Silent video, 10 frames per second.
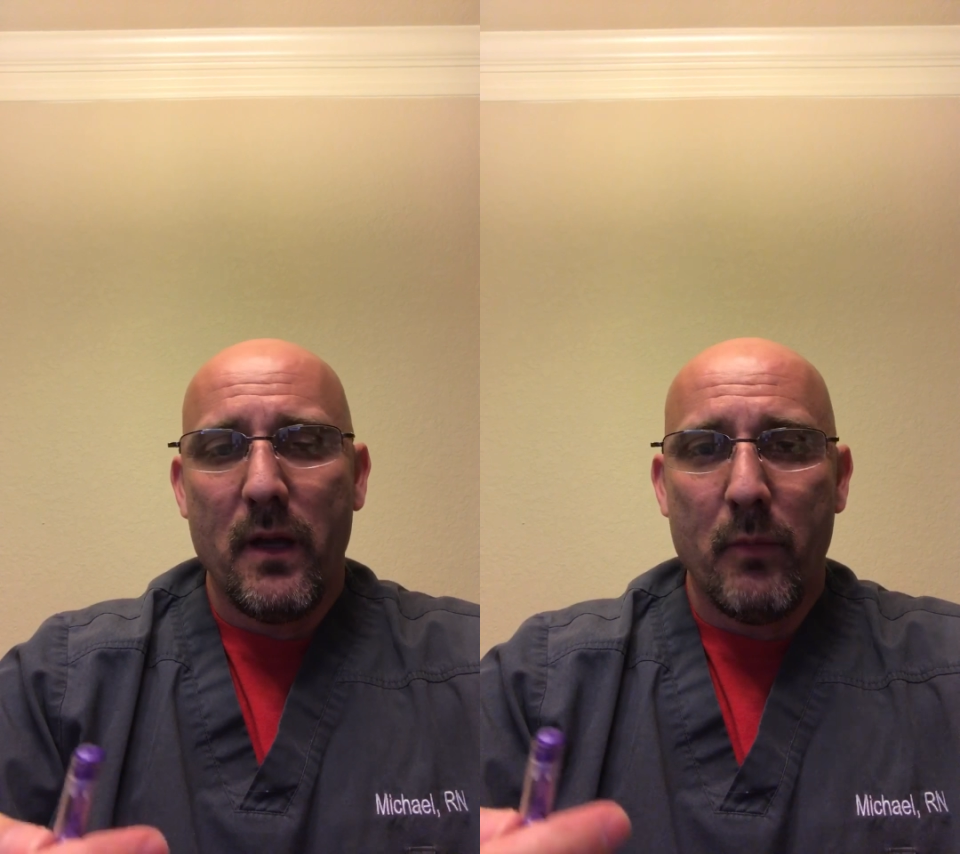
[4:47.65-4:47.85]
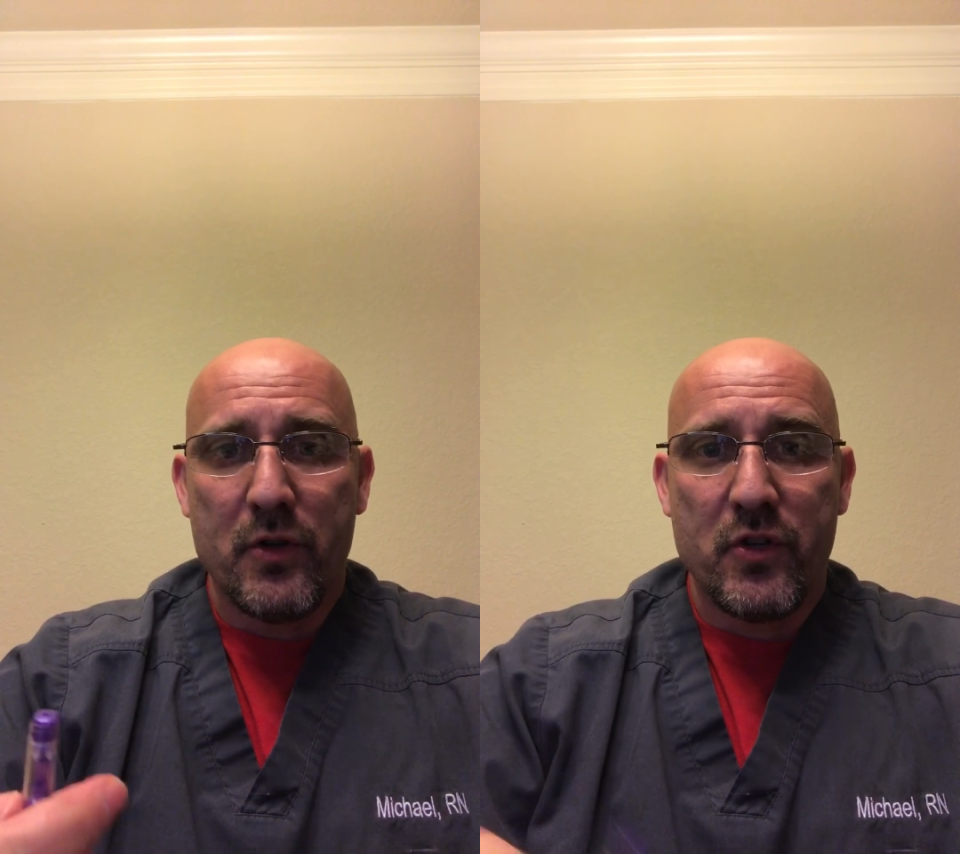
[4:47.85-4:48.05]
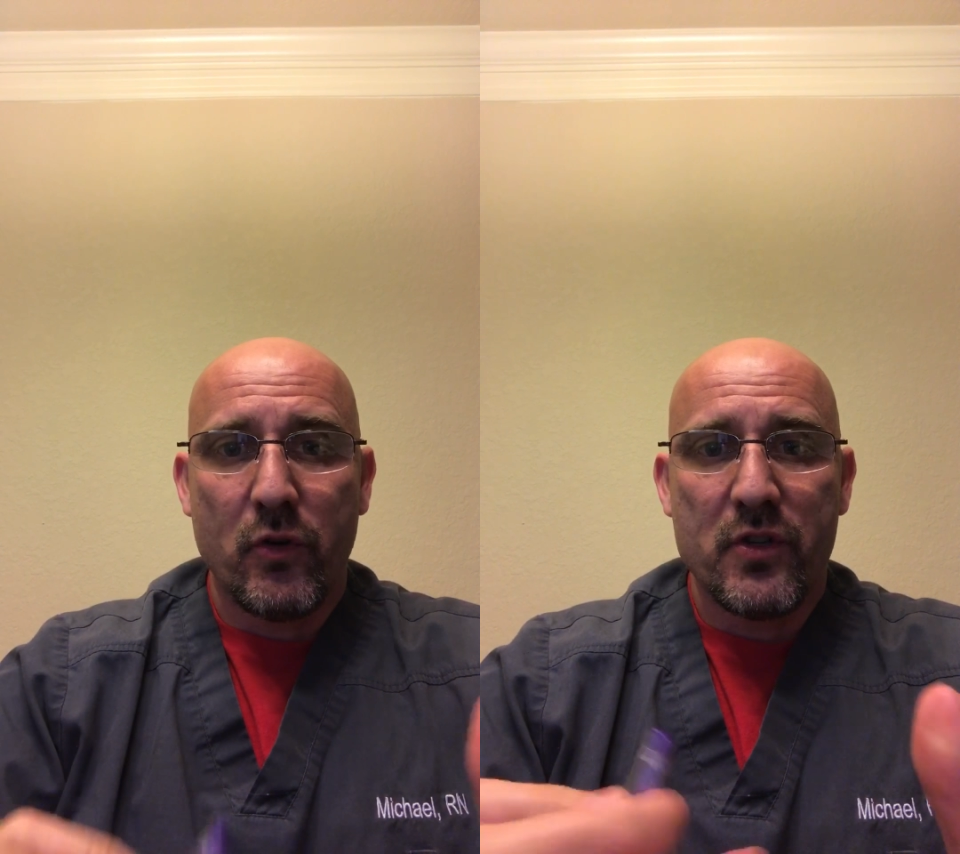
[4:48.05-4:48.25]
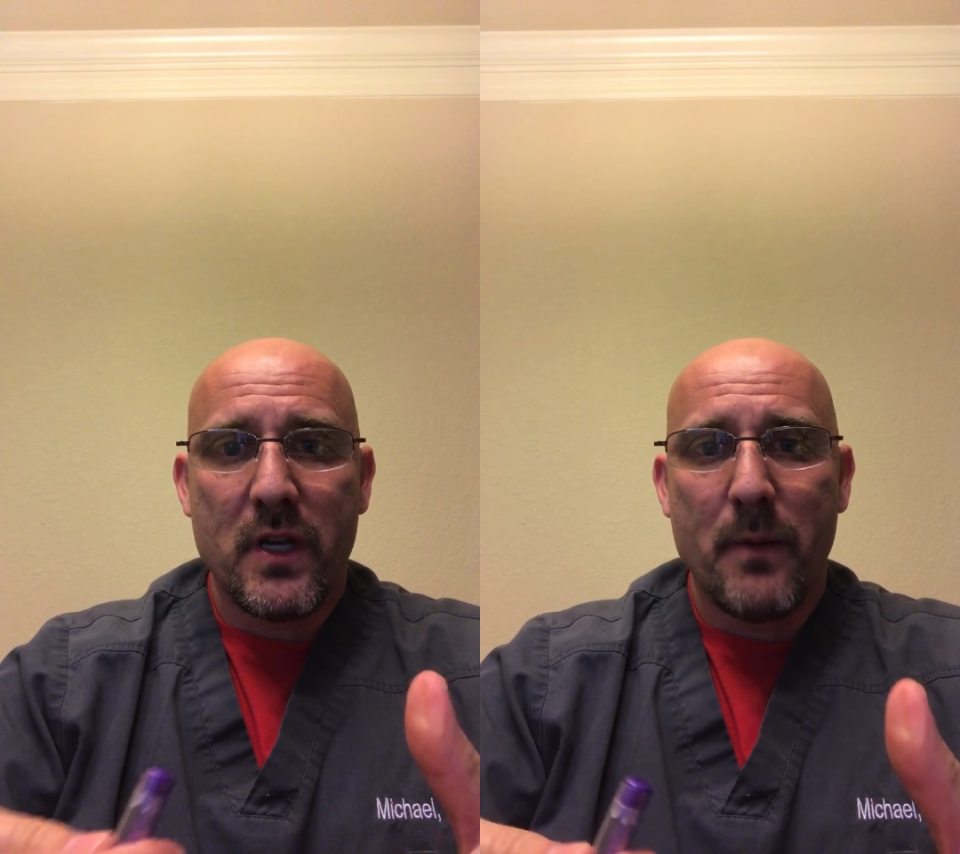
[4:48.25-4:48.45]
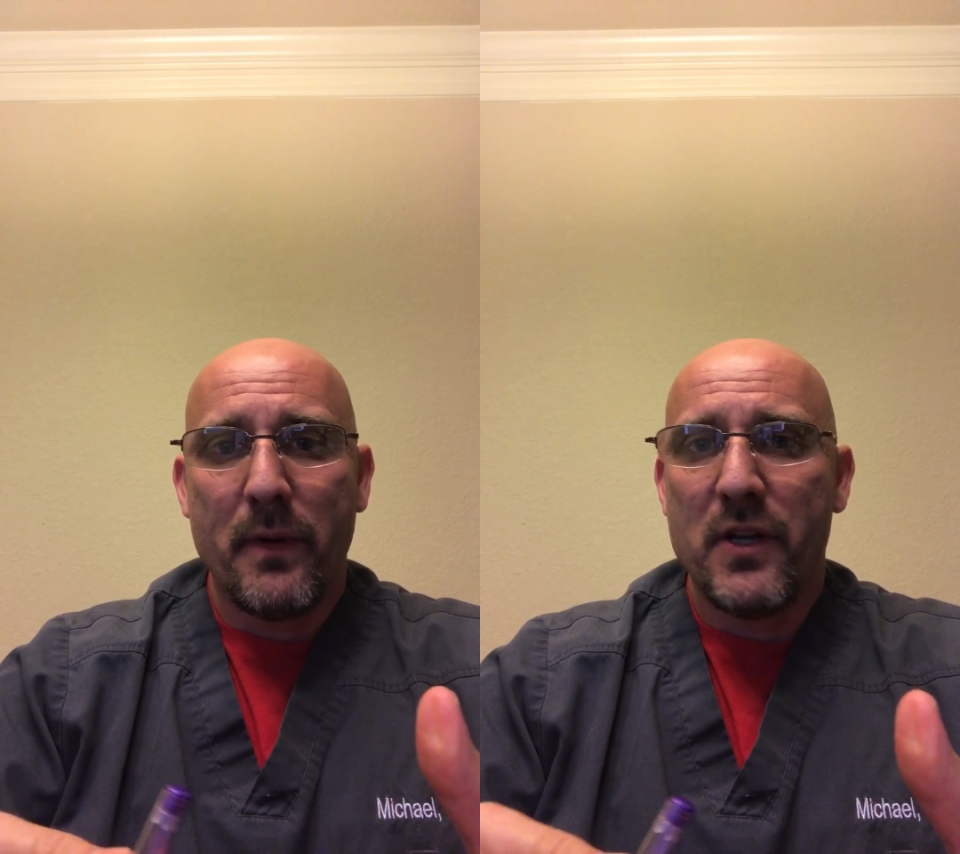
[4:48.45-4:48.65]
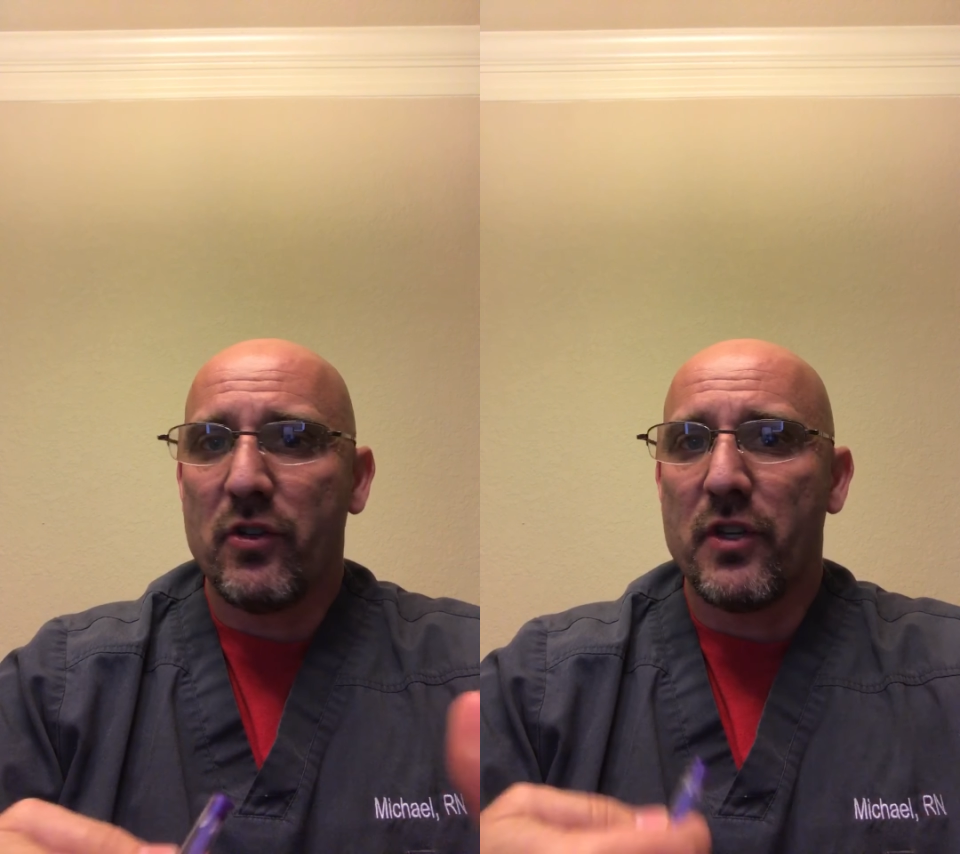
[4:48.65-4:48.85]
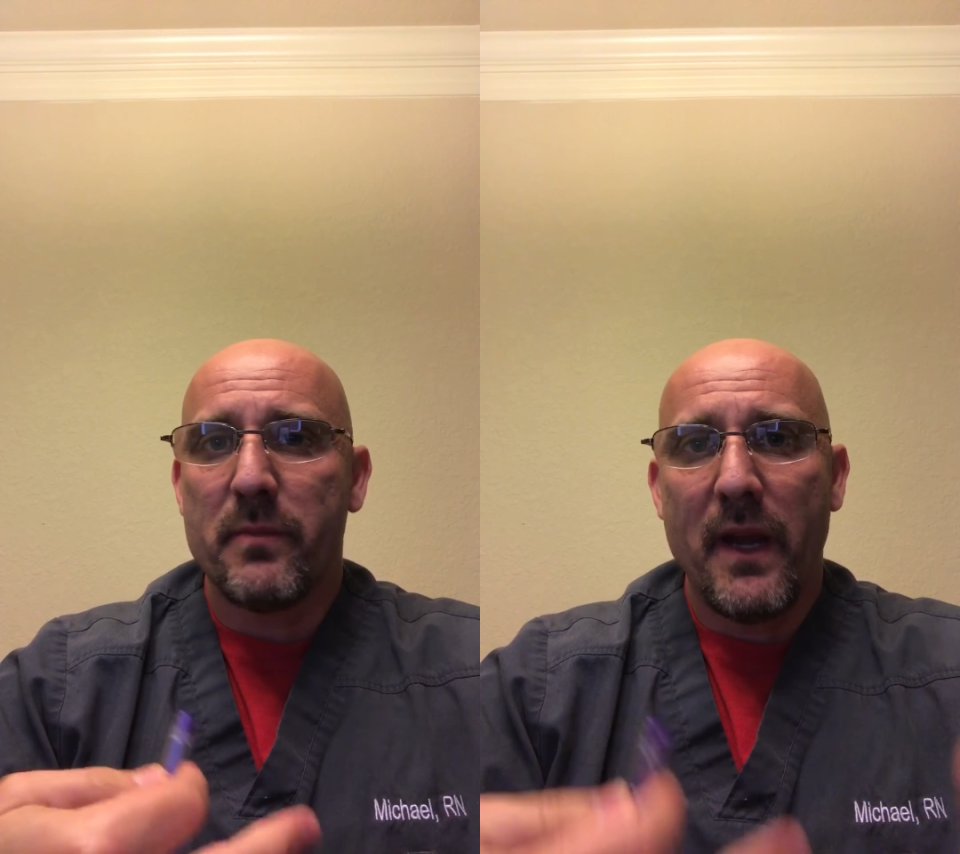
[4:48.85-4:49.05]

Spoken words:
most insurance companies, you'll just